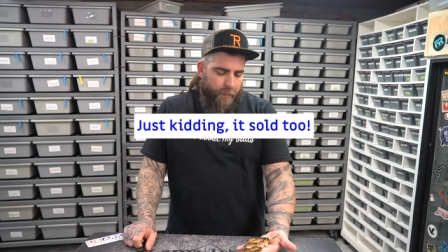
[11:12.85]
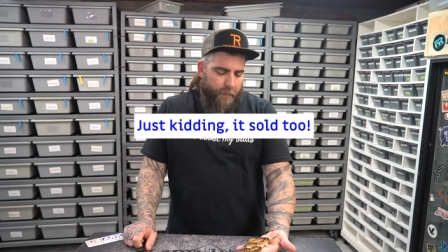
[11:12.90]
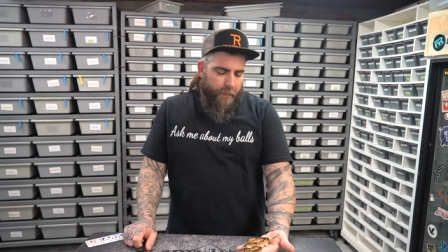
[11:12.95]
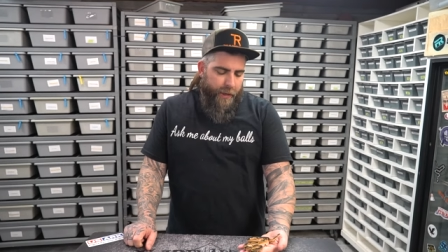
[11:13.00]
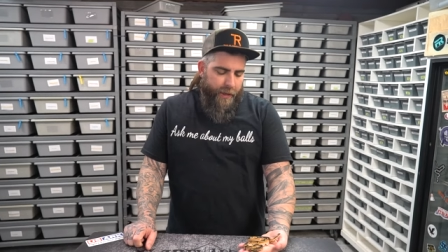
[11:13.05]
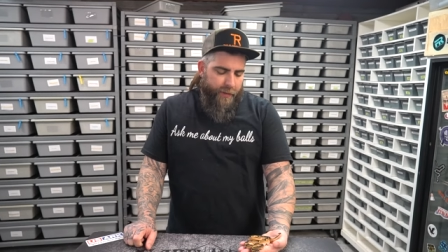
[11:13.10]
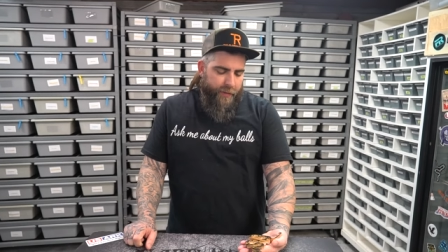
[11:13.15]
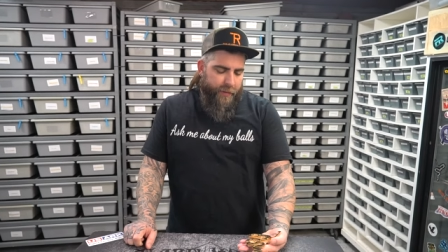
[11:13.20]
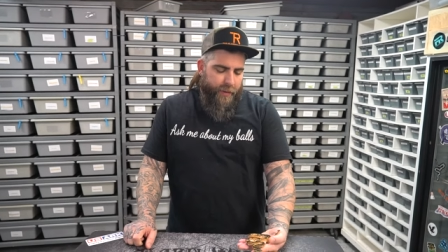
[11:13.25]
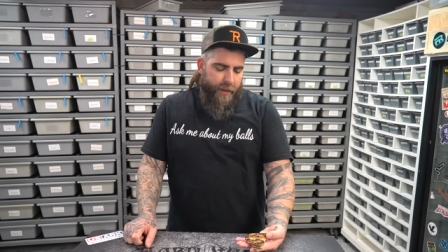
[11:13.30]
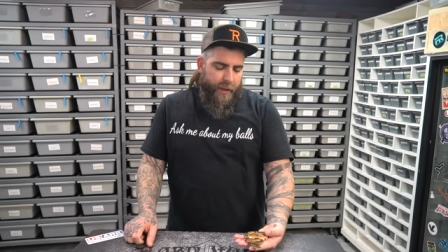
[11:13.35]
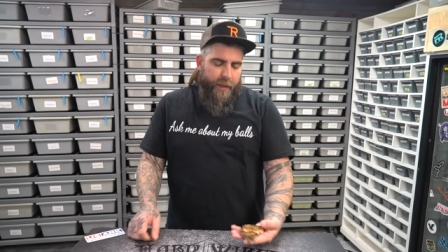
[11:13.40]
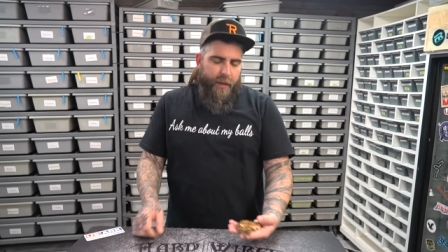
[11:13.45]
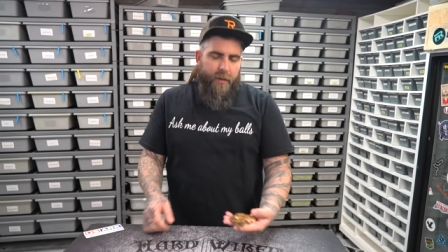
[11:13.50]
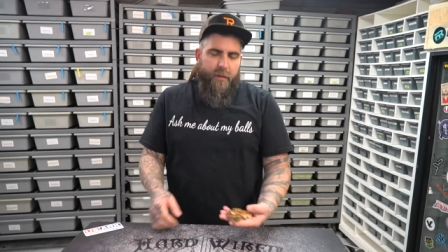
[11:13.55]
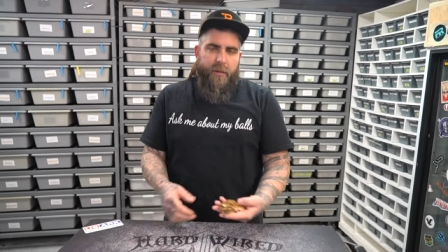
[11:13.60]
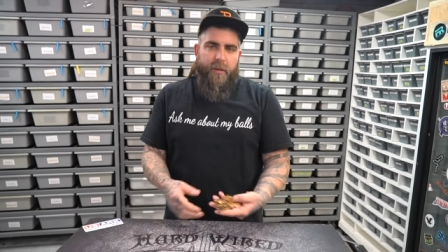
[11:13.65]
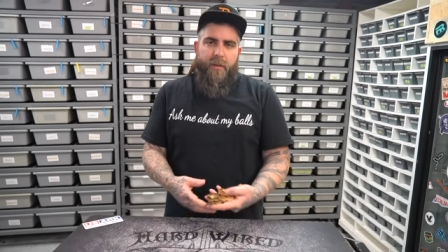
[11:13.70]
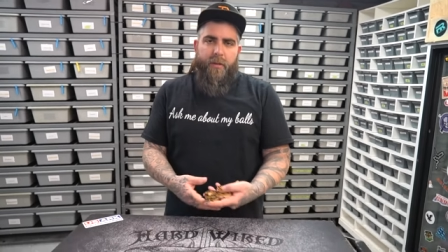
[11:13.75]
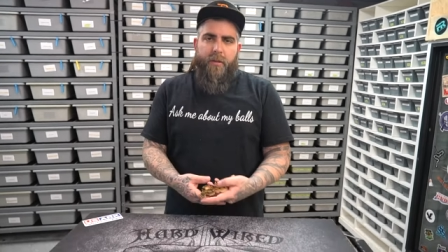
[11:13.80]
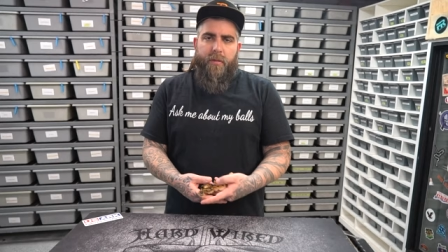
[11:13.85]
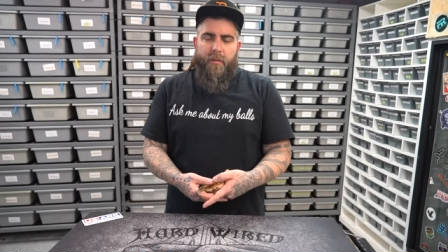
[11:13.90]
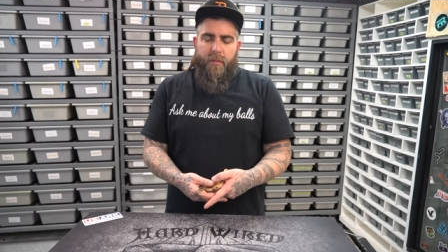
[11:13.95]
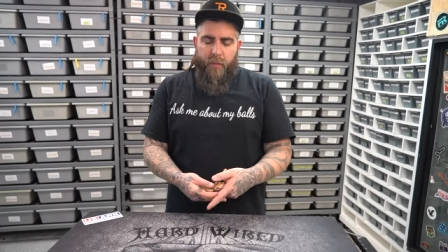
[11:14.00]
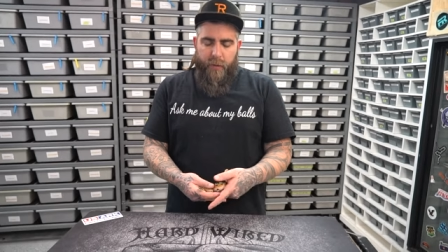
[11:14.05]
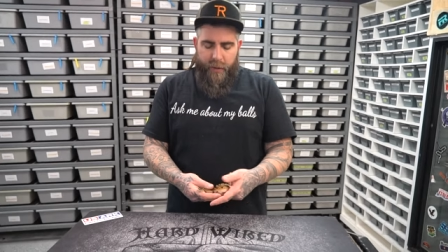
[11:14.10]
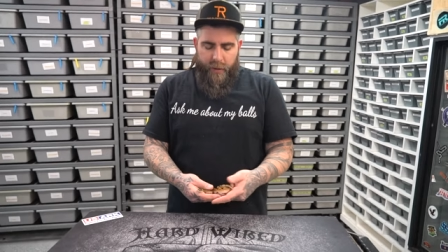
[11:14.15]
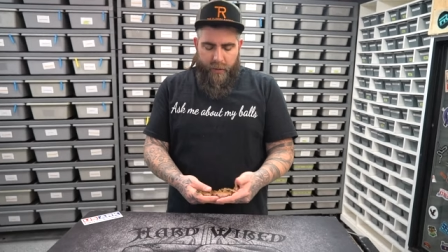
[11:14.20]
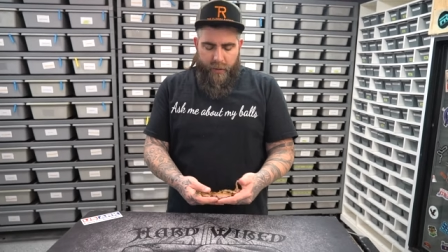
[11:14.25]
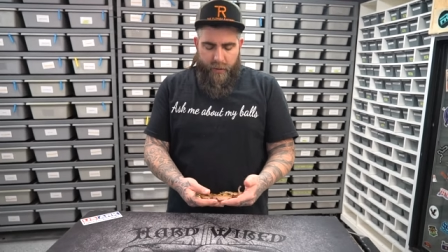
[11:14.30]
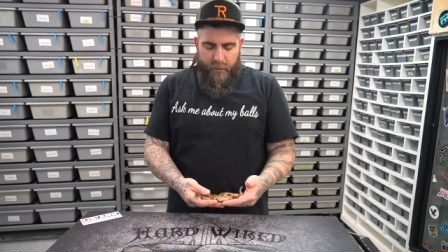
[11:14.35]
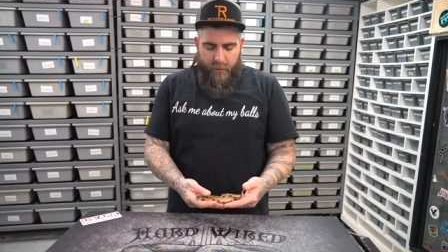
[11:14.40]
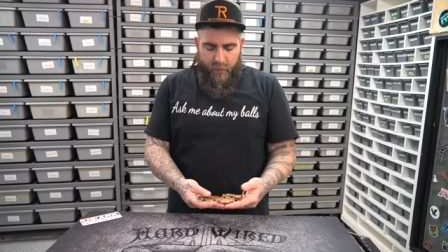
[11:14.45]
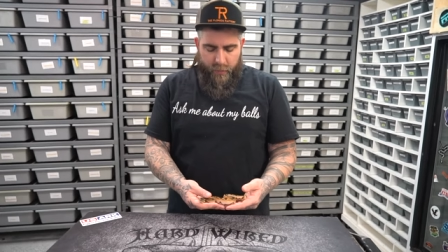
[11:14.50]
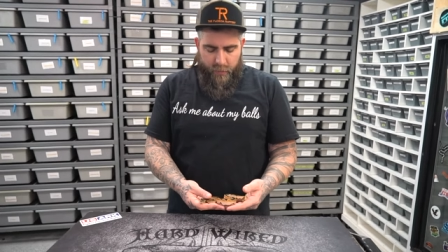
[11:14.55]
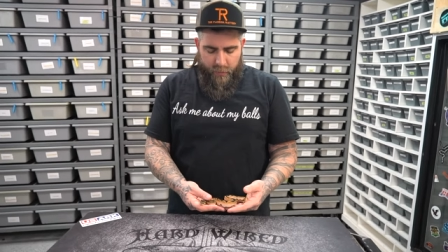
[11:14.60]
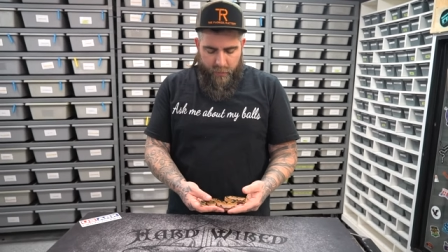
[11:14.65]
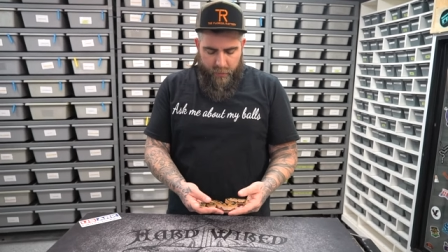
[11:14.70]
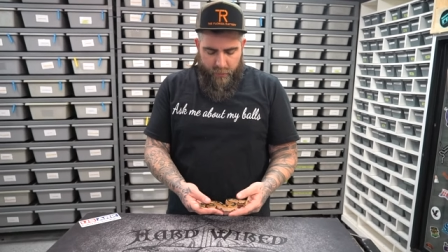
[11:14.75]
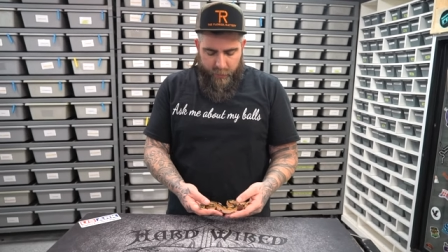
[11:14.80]
But everything else
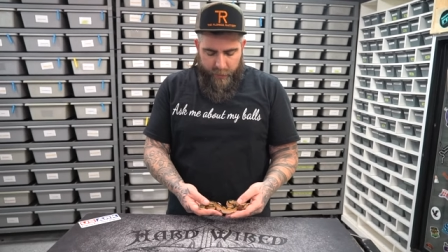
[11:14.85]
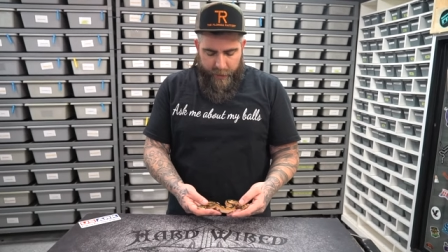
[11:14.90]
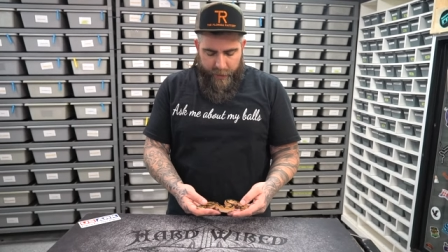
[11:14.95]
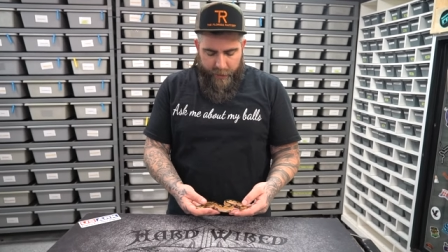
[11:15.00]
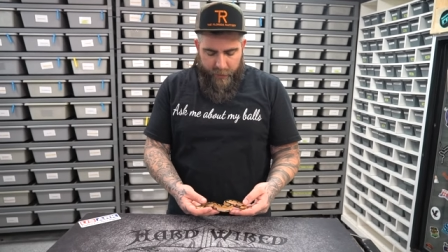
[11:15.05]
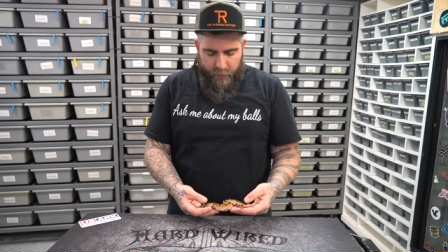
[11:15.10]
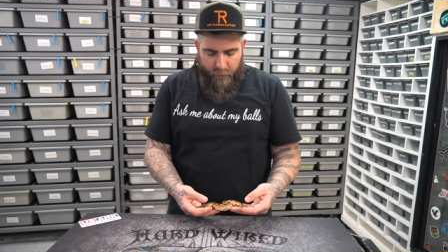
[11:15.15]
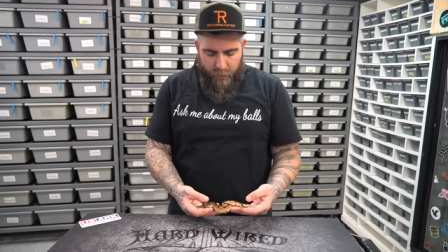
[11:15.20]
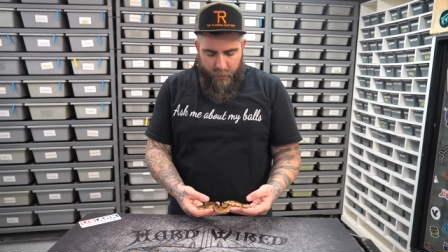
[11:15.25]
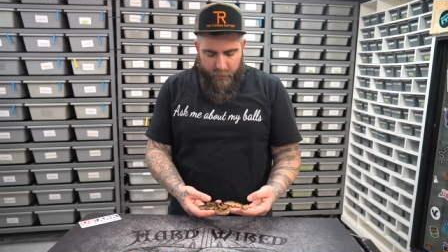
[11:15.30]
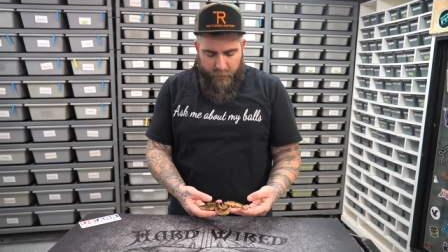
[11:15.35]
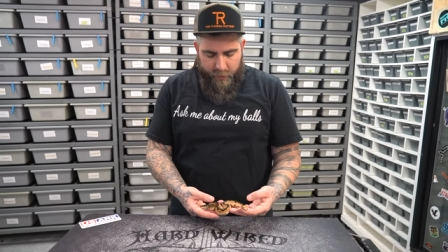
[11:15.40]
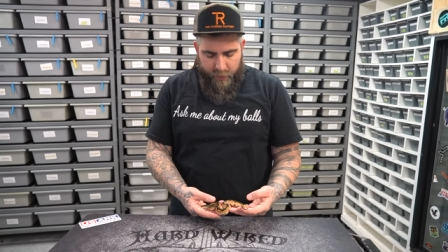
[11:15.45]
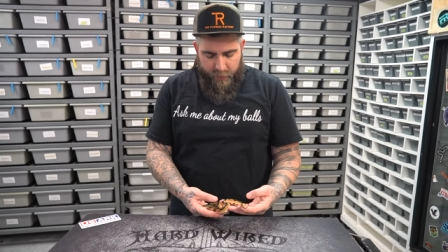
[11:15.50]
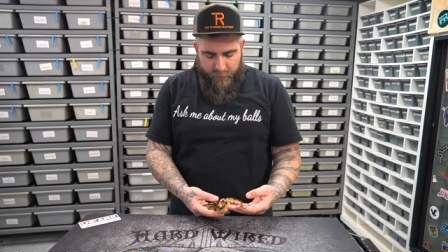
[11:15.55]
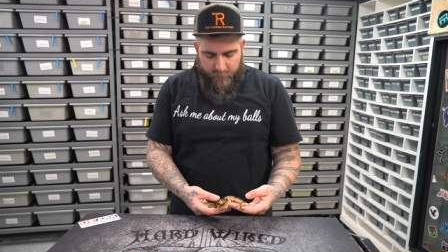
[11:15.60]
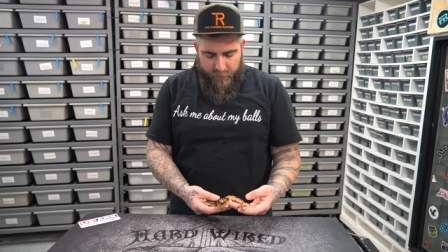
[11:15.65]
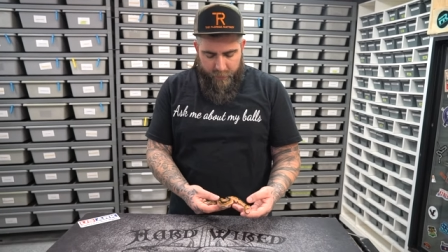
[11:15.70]
we had to wholesale.